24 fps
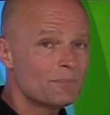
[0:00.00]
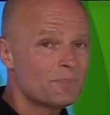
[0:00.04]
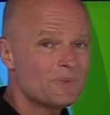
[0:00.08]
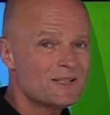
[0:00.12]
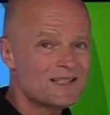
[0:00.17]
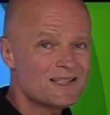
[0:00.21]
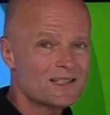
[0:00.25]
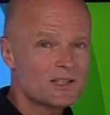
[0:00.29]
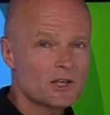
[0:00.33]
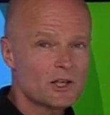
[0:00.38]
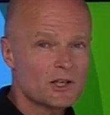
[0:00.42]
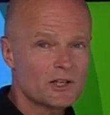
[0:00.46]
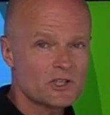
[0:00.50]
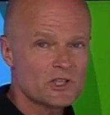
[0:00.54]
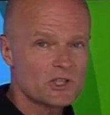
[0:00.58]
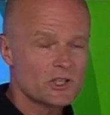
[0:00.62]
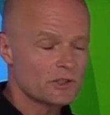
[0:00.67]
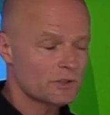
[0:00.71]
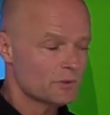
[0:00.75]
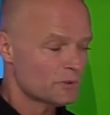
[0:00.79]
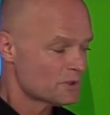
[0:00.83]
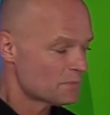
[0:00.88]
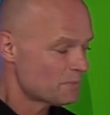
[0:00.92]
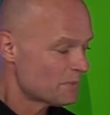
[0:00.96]
and
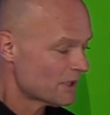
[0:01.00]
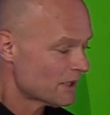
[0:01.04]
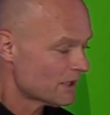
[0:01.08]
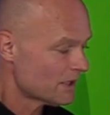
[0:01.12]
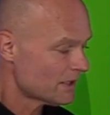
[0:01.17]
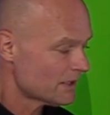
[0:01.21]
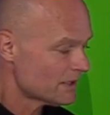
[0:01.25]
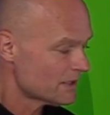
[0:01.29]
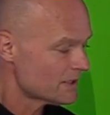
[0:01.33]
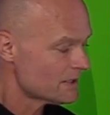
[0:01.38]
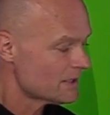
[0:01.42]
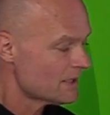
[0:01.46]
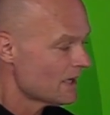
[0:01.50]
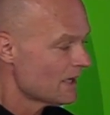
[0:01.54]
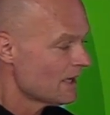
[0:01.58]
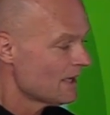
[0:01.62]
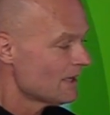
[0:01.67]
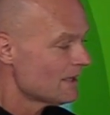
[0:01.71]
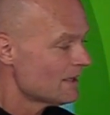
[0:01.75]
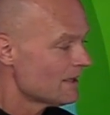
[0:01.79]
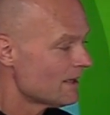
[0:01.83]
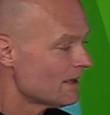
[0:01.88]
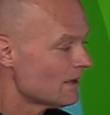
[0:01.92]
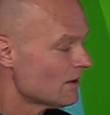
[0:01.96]
pistachios because
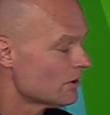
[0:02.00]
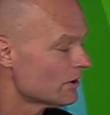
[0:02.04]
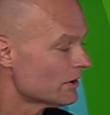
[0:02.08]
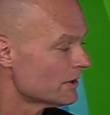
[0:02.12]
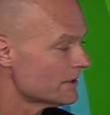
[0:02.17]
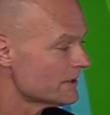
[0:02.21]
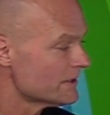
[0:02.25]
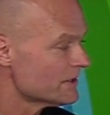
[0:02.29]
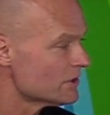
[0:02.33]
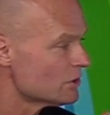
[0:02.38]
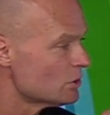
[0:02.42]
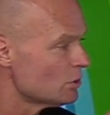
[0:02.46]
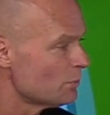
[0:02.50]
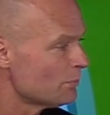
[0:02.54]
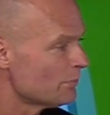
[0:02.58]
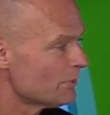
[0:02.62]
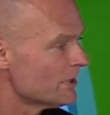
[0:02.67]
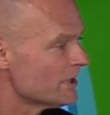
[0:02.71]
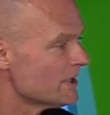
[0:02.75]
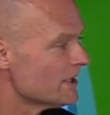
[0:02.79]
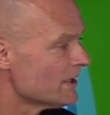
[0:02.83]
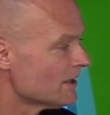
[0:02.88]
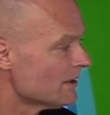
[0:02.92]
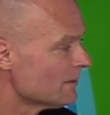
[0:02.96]
they are
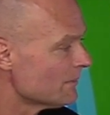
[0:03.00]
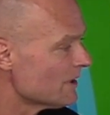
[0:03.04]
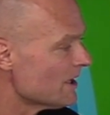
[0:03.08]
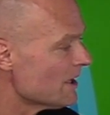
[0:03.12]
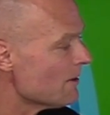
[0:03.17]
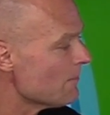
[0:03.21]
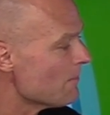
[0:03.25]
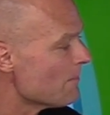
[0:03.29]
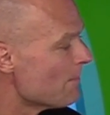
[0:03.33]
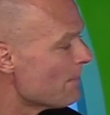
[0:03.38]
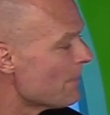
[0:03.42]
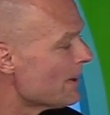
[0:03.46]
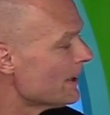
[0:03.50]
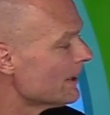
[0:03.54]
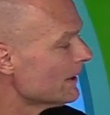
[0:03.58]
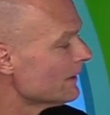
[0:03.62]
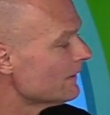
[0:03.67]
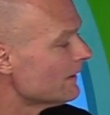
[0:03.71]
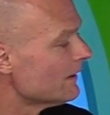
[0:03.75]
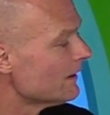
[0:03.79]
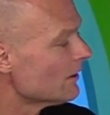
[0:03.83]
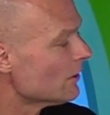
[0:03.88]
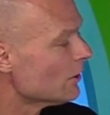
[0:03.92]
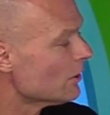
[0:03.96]
super yummy,
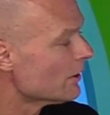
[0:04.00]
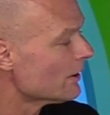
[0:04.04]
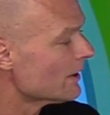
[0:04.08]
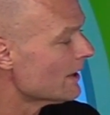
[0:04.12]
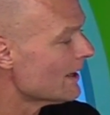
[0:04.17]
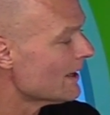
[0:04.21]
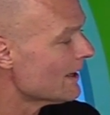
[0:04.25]
but they are